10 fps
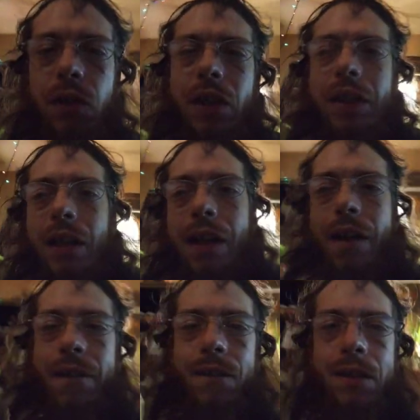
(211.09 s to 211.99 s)
do it
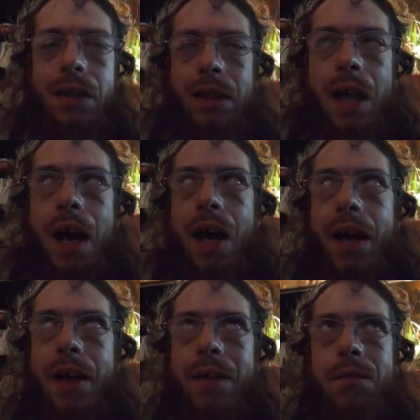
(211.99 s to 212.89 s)

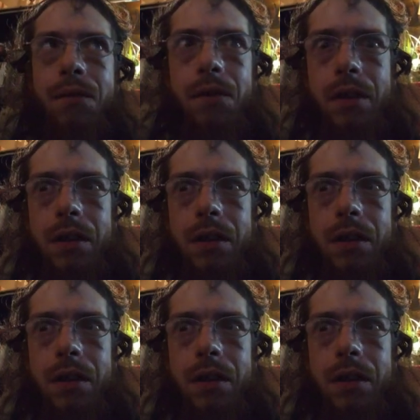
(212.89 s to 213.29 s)
live